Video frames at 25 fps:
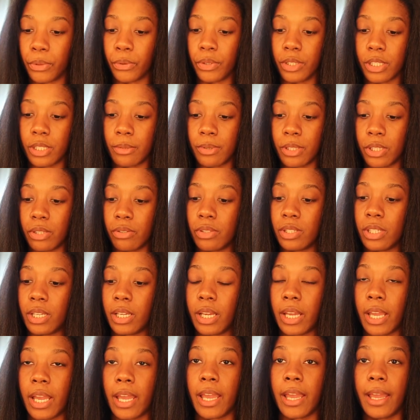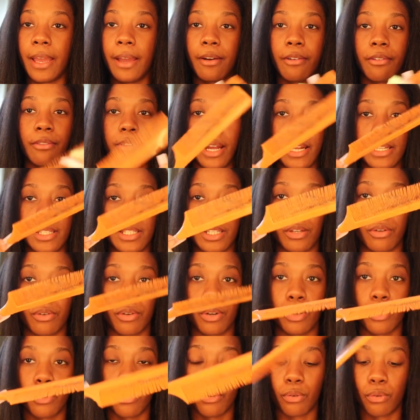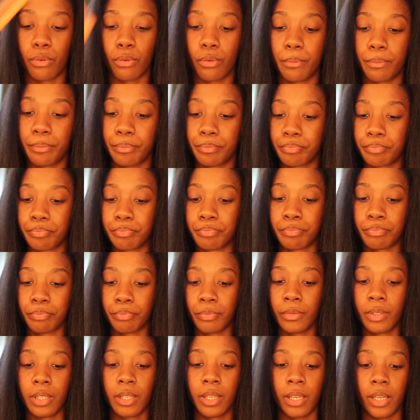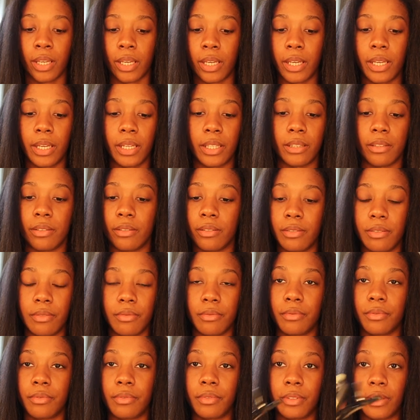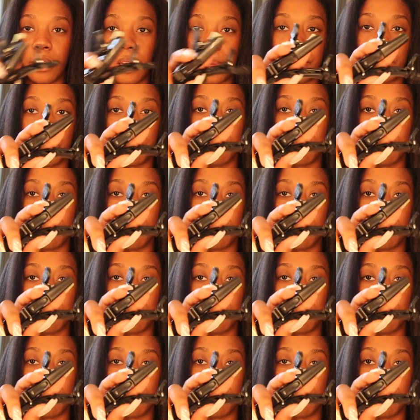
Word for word: going to be using a rat tail comb and I'm going